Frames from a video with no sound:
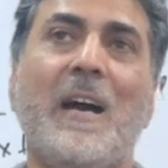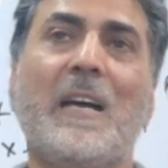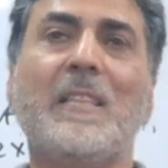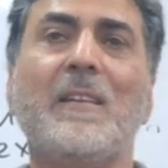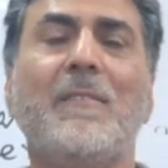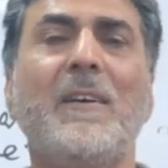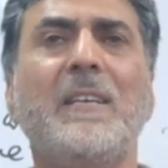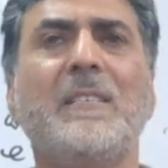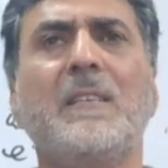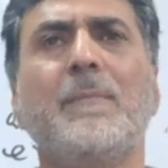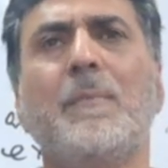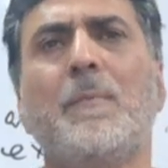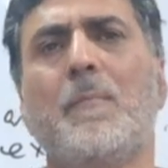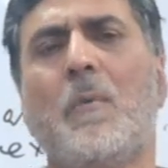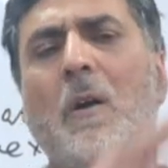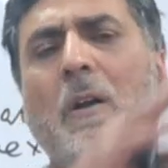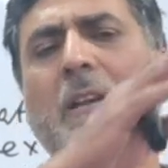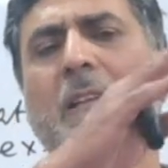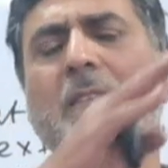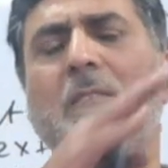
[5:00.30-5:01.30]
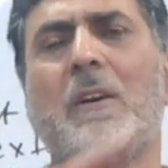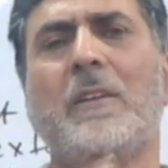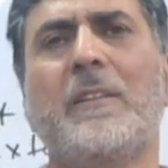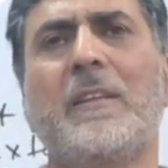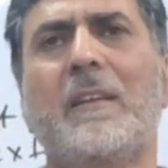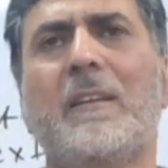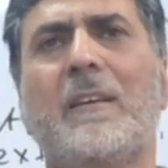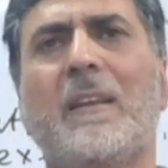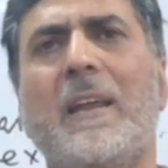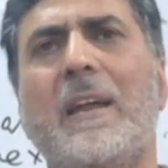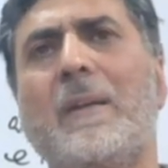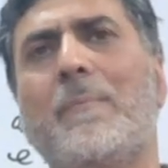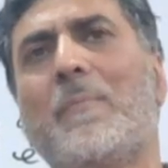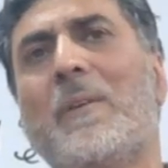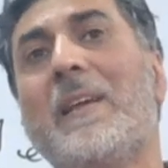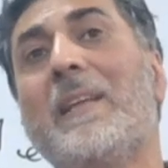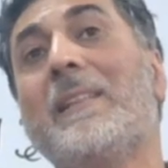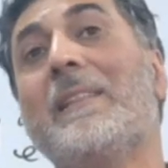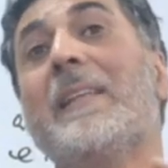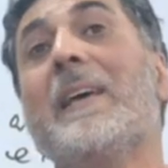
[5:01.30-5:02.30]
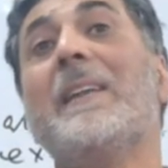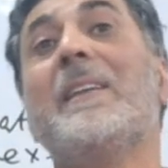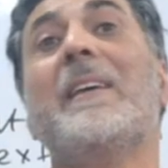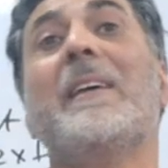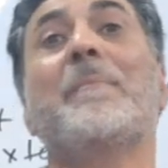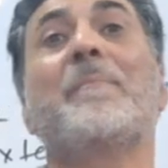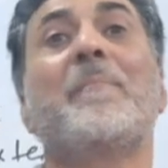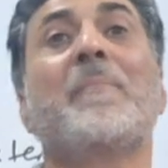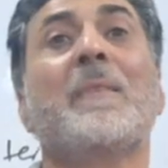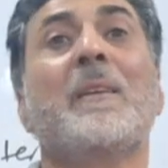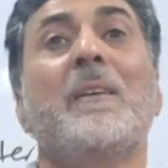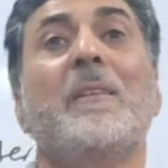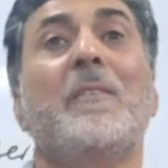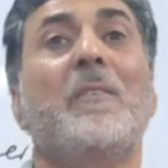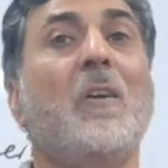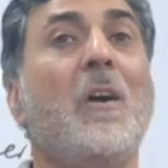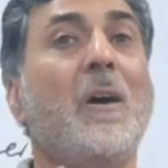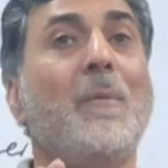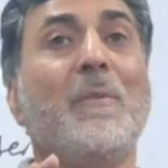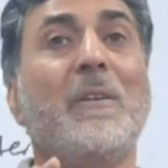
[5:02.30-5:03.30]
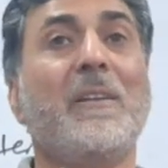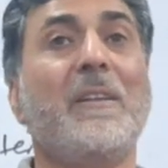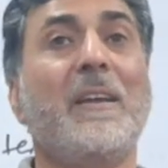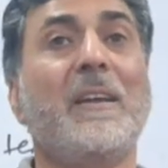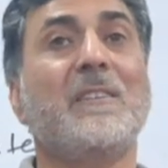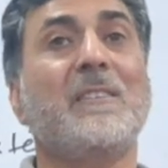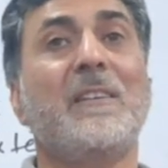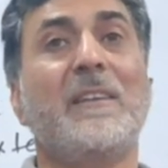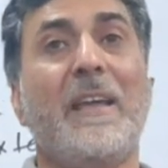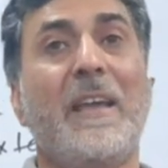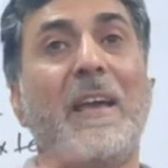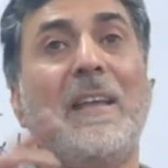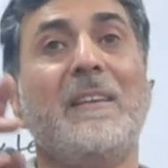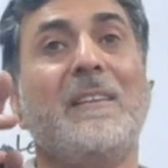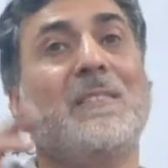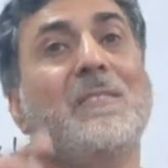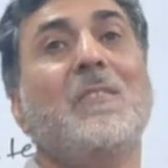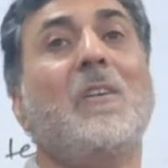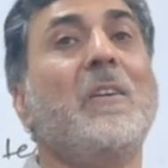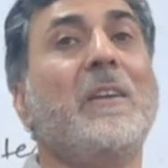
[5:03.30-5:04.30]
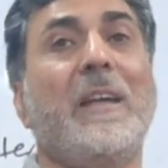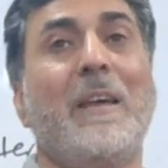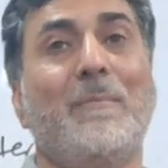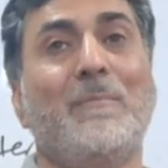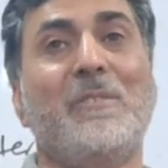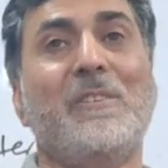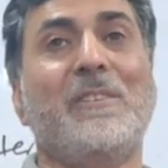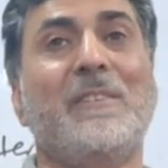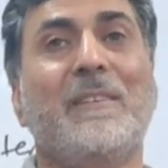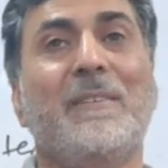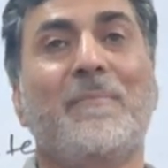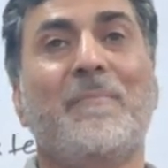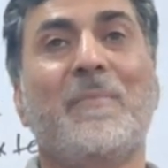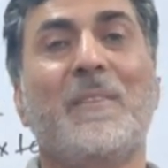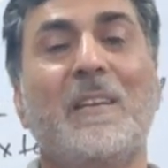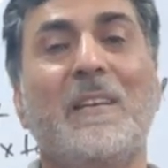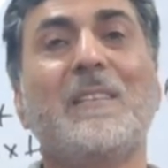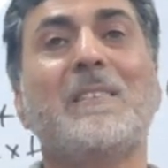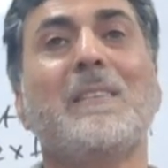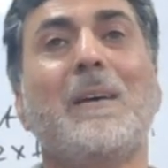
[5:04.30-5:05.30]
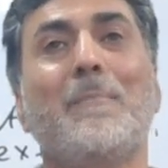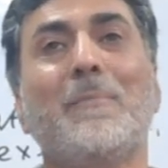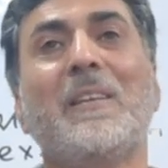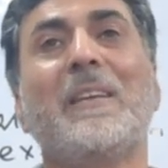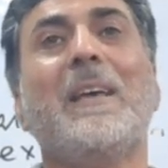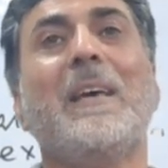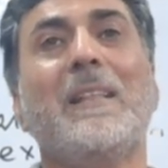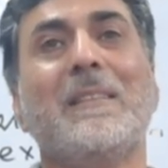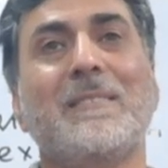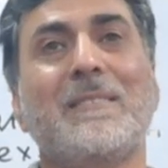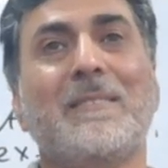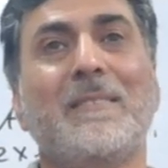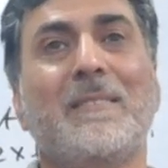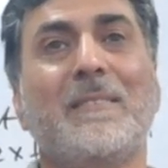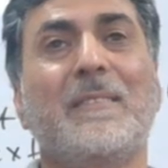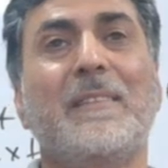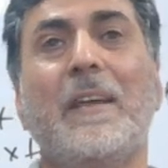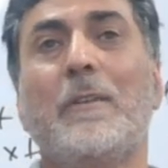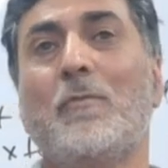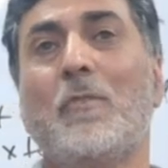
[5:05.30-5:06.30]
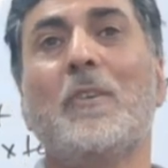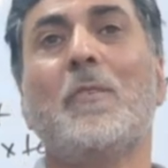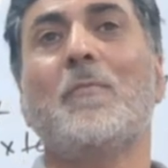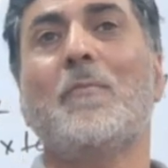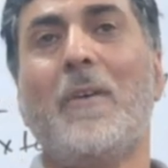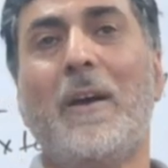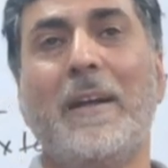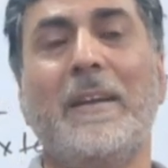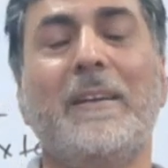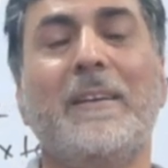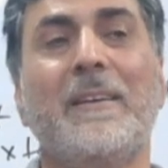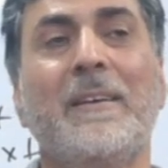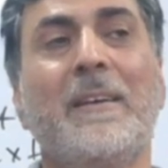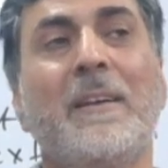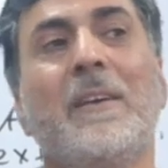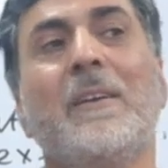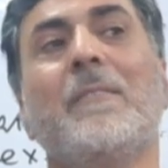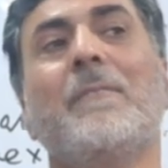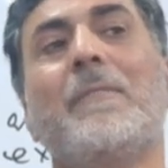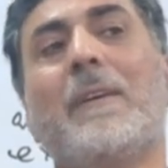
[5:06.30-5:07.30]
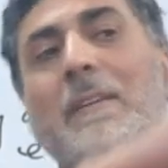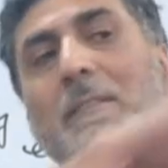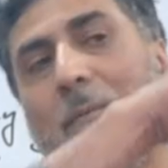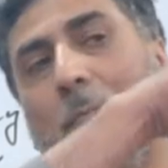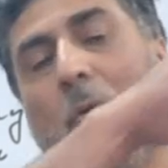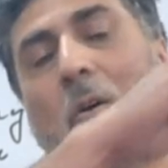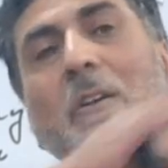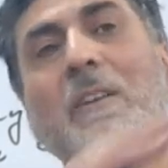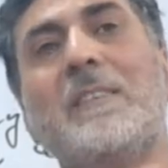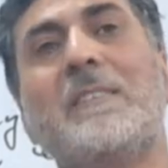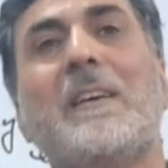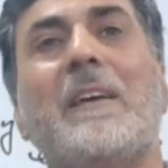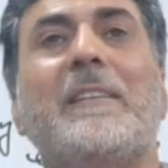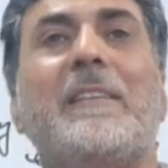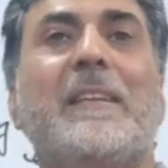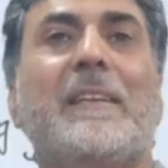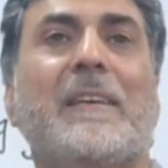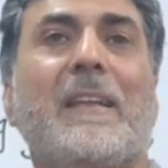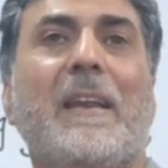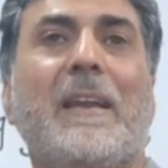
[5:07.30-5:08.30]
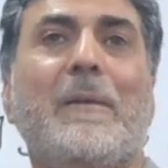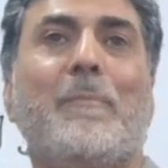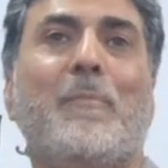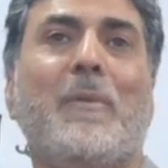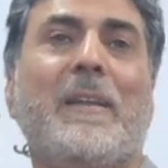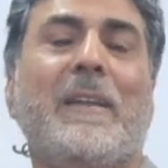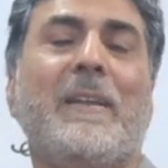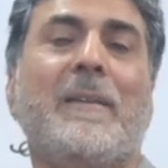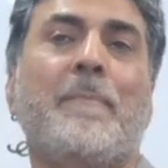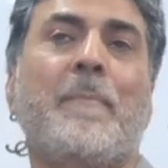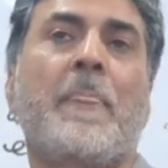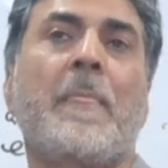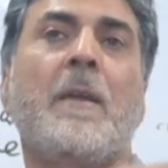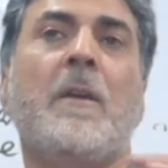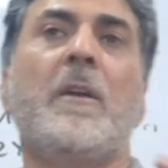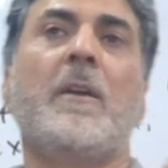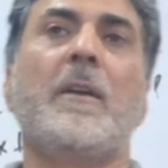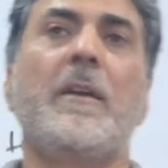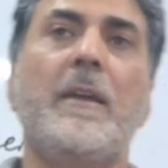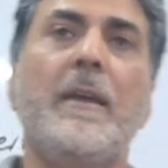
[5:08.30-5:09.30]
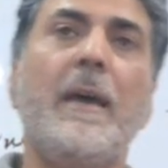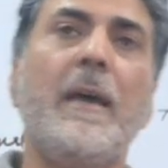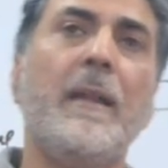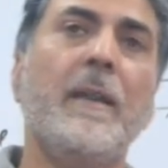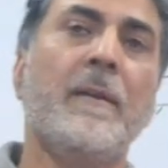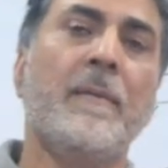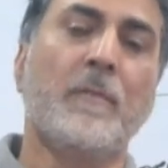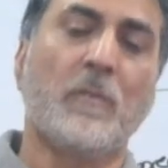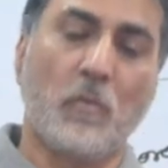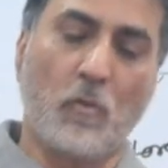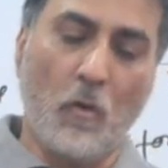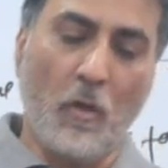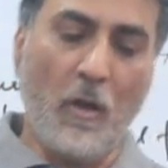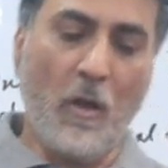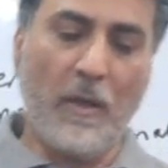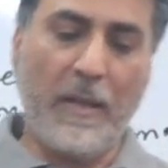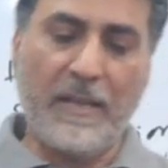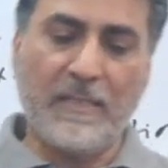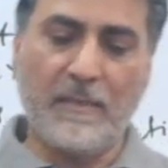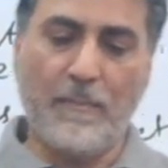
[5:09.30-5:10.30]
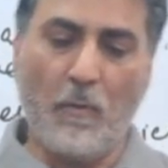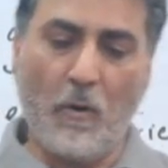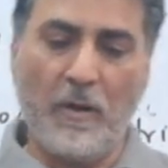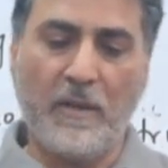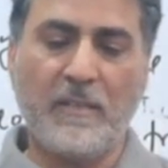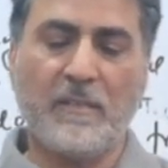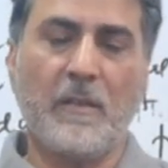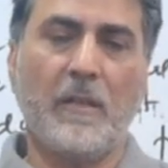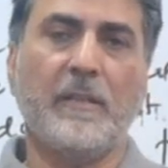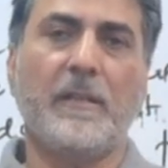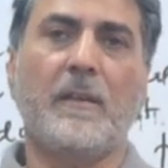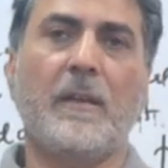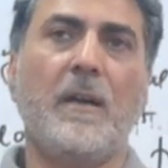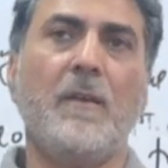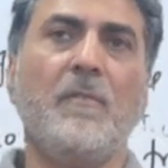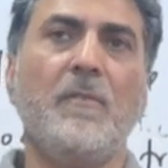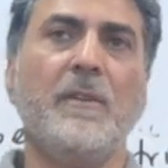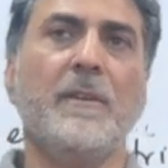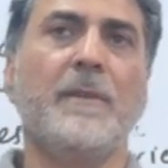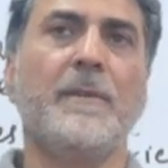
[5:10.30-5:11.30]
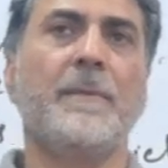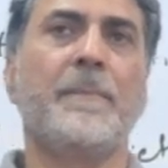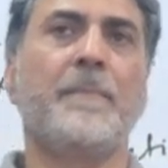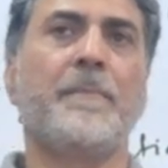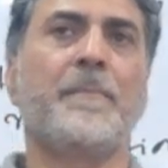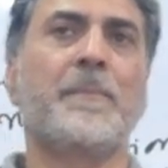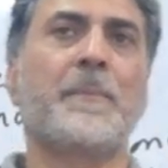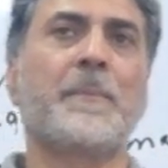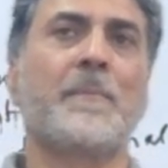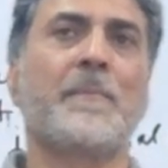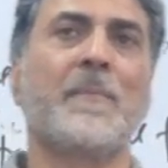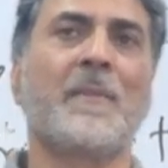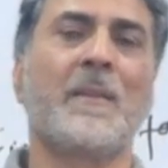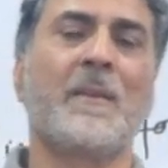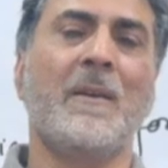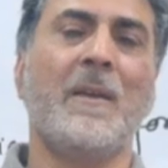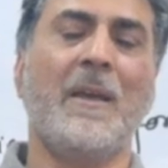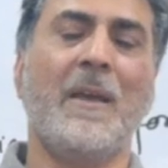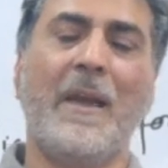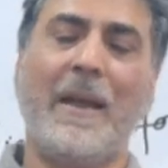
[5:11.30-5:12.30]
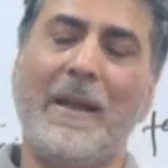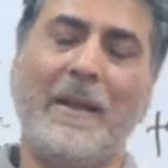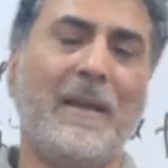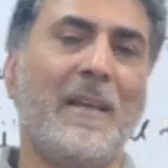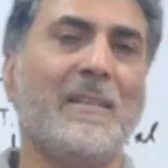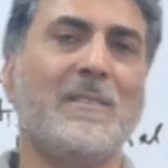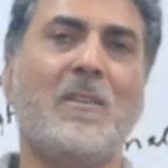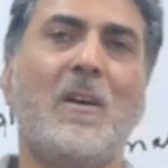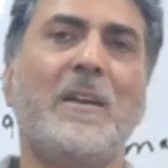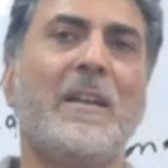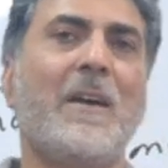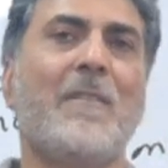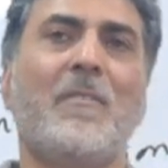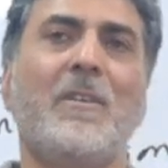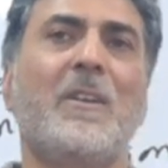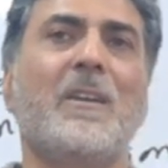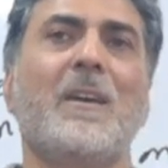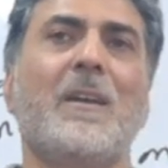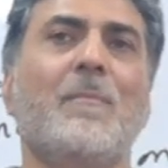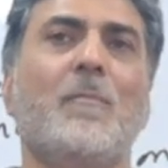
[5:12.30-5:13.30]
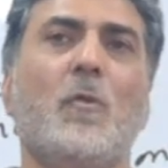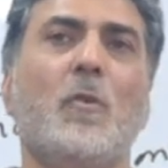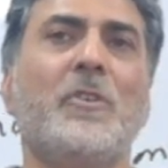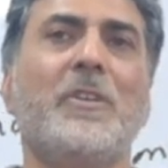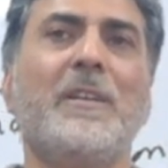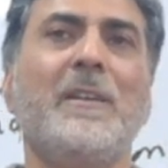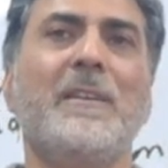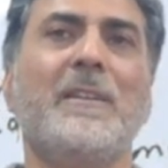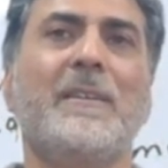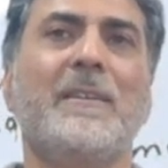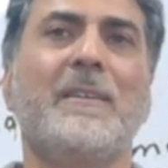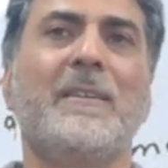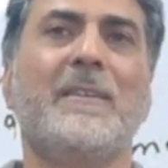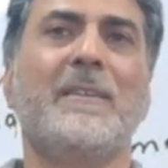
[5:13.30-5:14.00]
Otherwise, if the body is on the inclined plane, then normal reaction N is not mg. It is something else that you have to find when the body is on the inclined plane. Here, so long as the body is on the ground and does not have vertical motion,